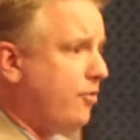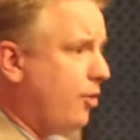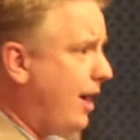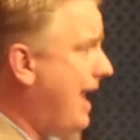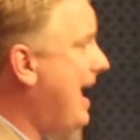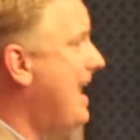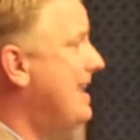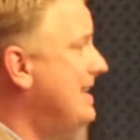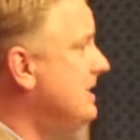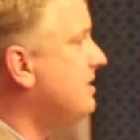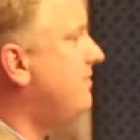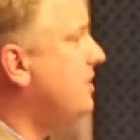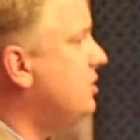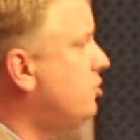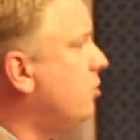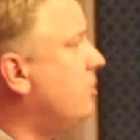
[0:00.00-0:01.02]
for an
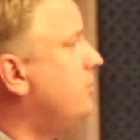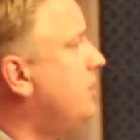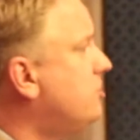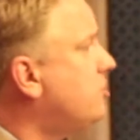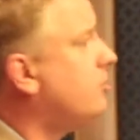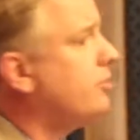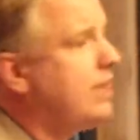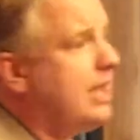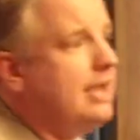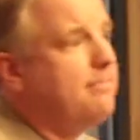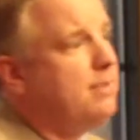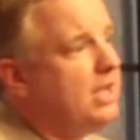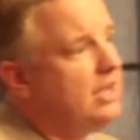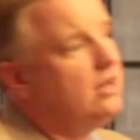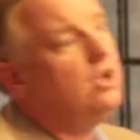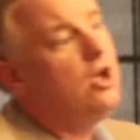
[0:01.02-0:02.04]
individual digital
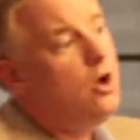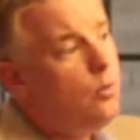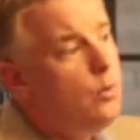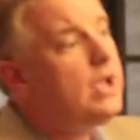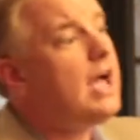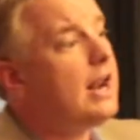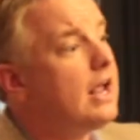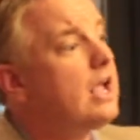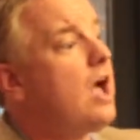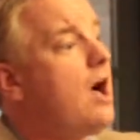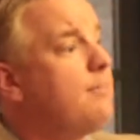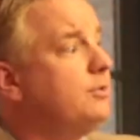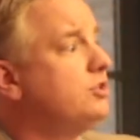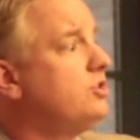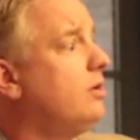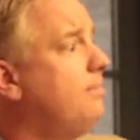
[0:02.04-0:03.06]
campaign. We got to
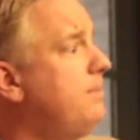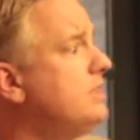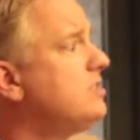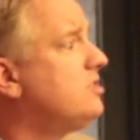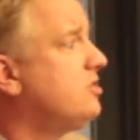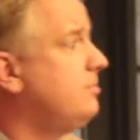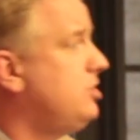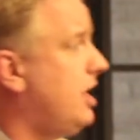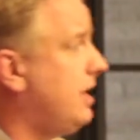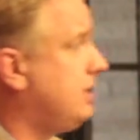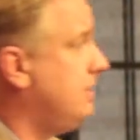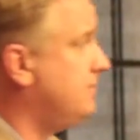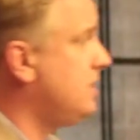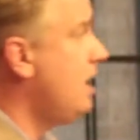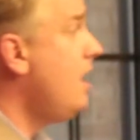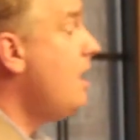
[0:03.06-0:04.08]
accomplish our business
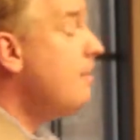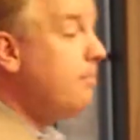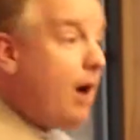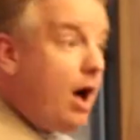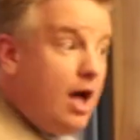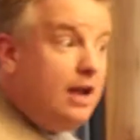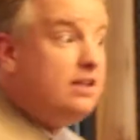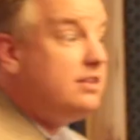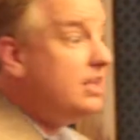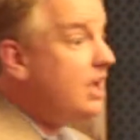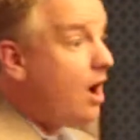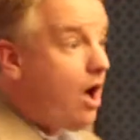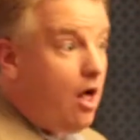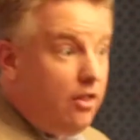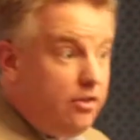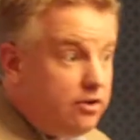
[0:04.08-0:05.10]
objectives. But the
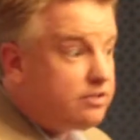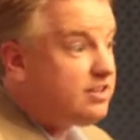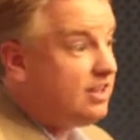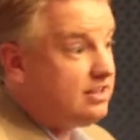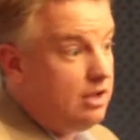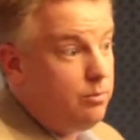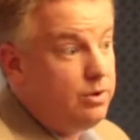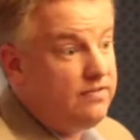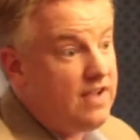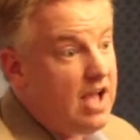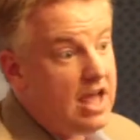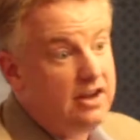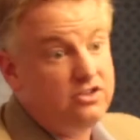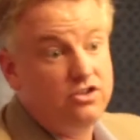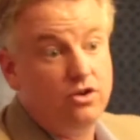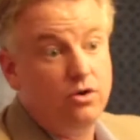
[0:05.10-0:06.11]
other thing that we've
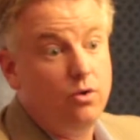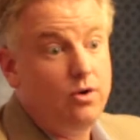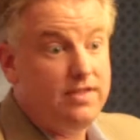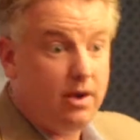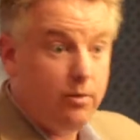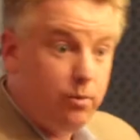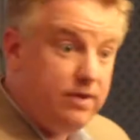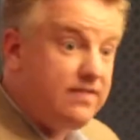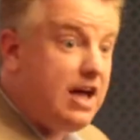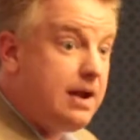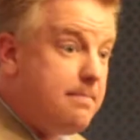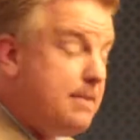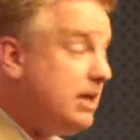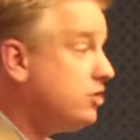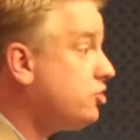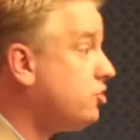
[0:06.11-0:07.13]
got to do, that we've got
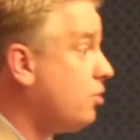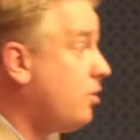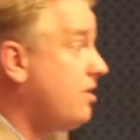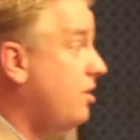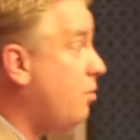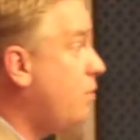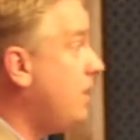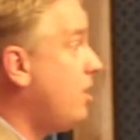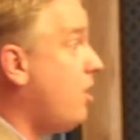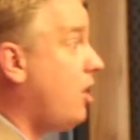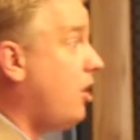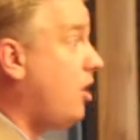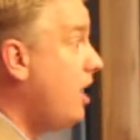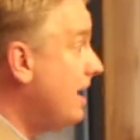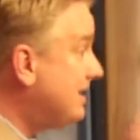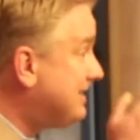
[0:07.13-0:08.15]
to make sure that we
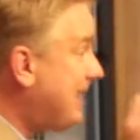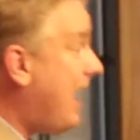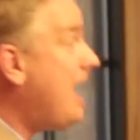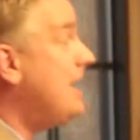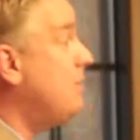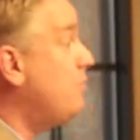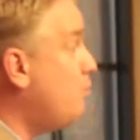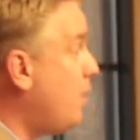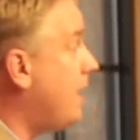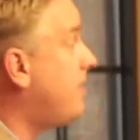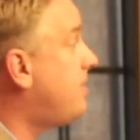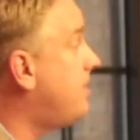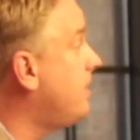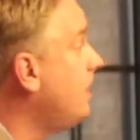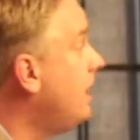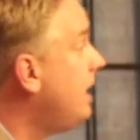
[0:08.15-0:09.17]
are tight
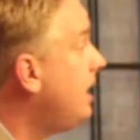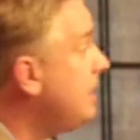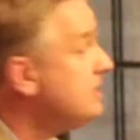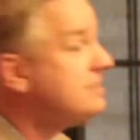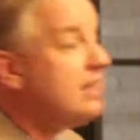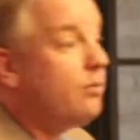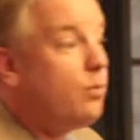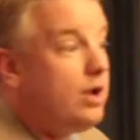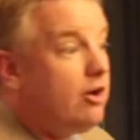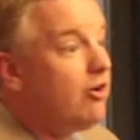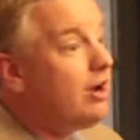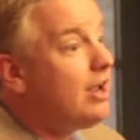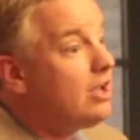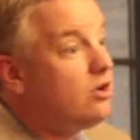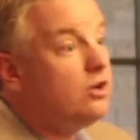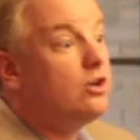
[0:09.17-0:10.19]
with, is that we are
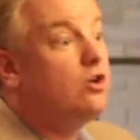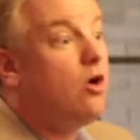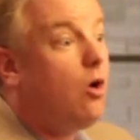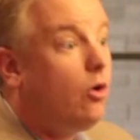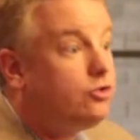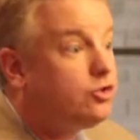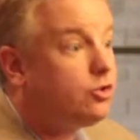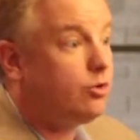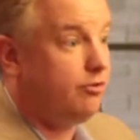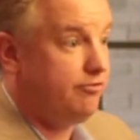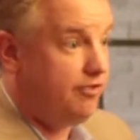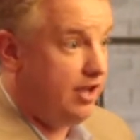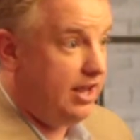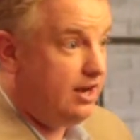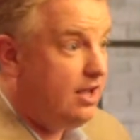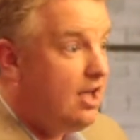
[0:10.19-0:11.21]
a good cultural
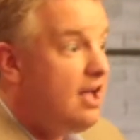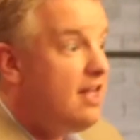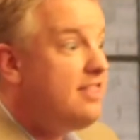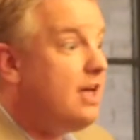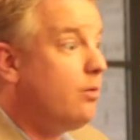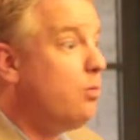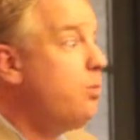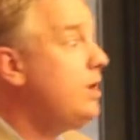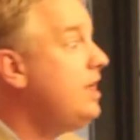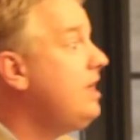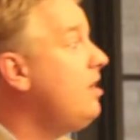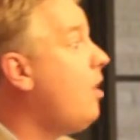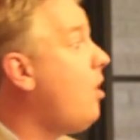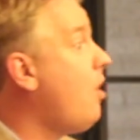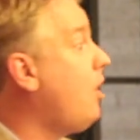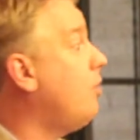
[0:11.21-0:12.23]
fit, that
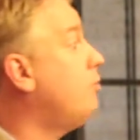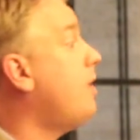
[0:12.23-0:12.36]
we are